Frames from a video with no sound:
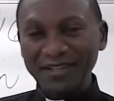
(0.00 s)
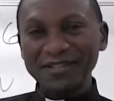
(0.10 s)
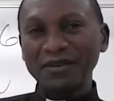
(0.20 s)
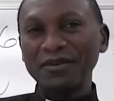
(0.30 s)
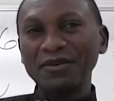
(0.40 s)

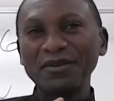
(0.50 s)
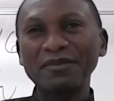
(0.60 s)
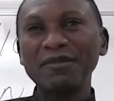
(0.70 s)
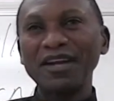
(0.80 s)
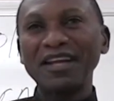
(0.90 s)
So
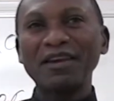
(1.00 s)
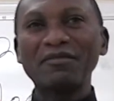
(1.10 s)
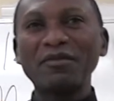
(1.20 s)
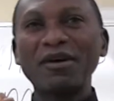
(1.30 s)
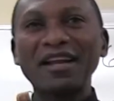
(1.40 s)
good morning,
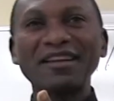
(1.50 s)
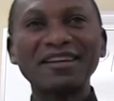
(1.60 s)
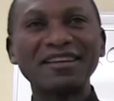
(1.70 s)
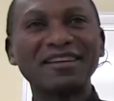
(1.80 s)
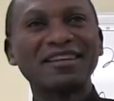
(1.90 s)
everyone.
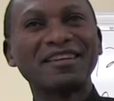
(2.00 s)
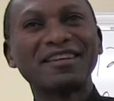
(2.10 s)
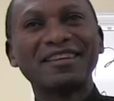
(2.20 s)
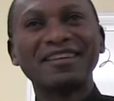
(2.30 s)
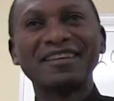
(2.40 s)

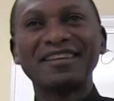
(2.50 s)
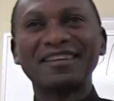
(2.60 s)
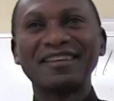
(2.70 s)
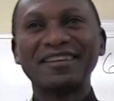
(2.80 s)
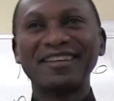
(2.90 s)
Good
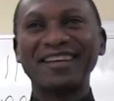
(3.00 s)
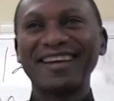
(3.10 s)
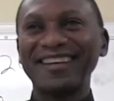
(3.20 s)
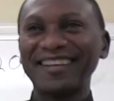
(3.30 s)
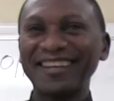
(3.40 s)

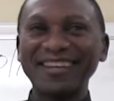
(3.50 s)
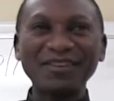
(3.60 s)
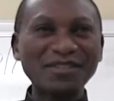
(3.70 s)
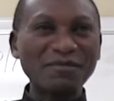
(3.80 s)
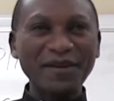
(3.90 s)
morning. It
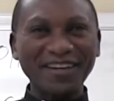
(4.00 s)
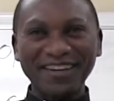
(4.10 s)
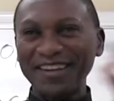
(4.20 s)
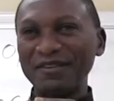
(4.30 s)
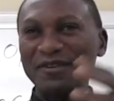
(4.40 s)
looks
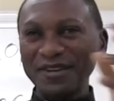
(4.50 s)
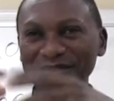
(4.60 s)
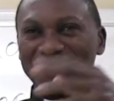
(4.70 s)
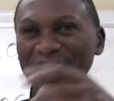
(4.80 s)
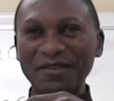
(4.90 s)
better here. We are
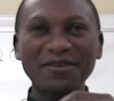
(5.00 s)
together.